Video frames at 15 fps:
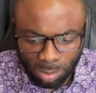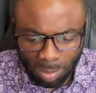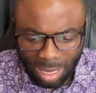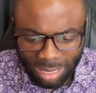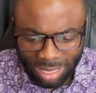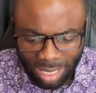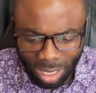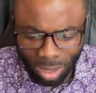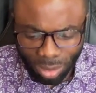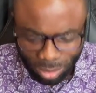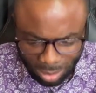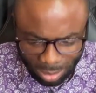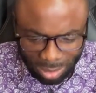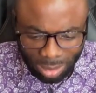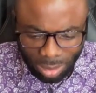My God,
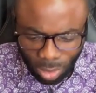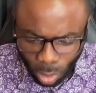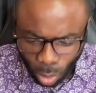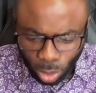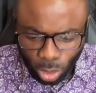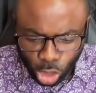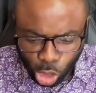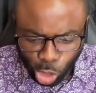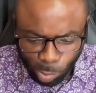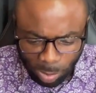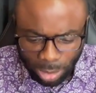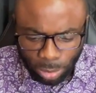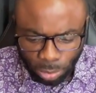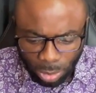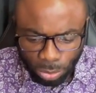Holy
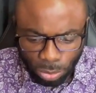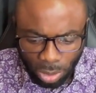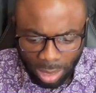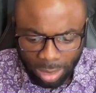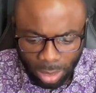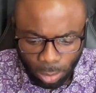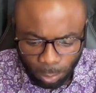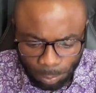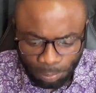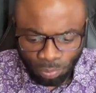Spirit, we thank you.